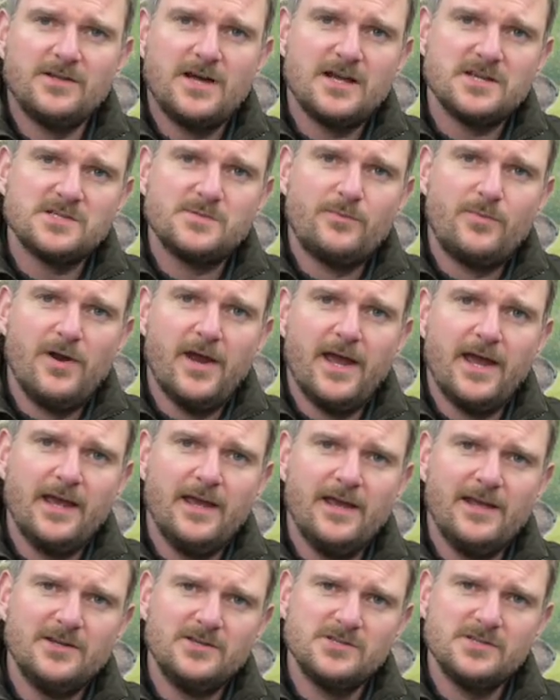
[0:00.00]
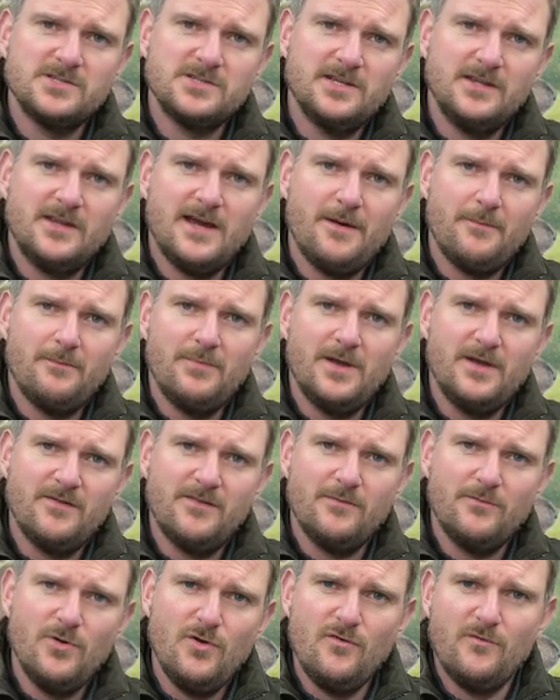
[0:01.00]
that spring just in that bit of
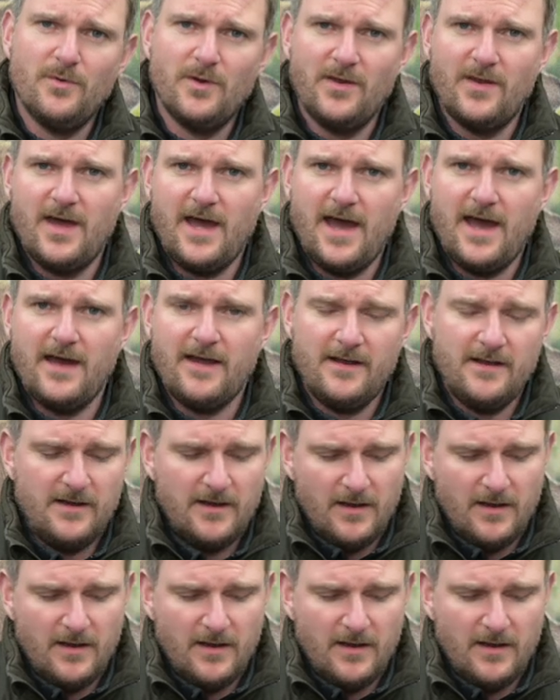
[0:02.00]
the movement there,